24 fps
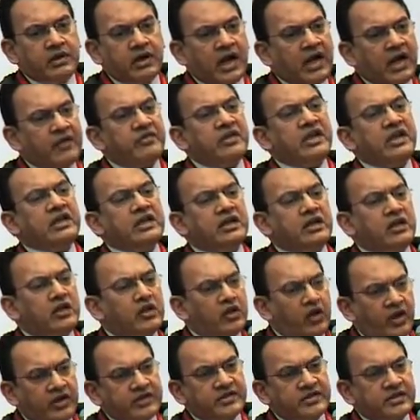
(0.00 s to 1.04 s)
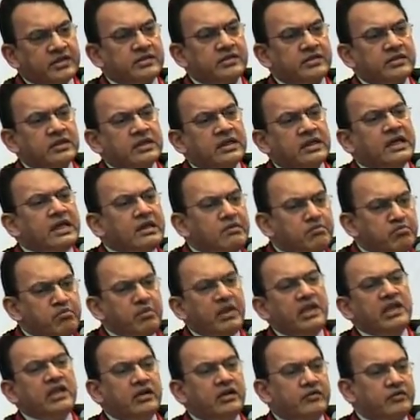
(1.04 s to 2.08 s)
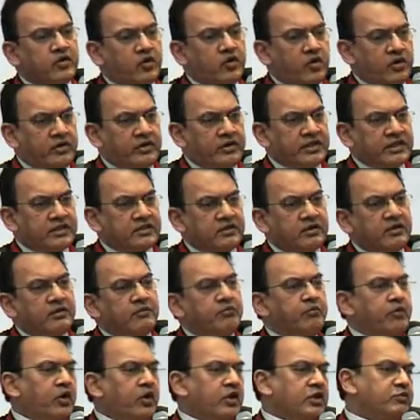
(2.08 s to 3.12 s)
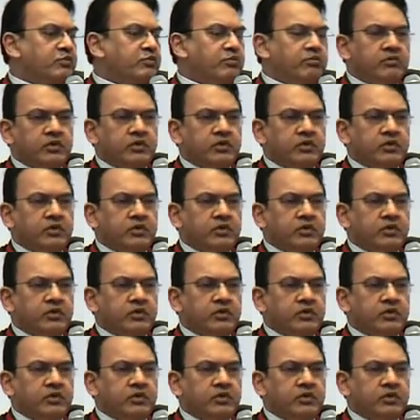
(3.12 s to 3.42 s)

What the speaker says: I have taken losses in many of the orders, because,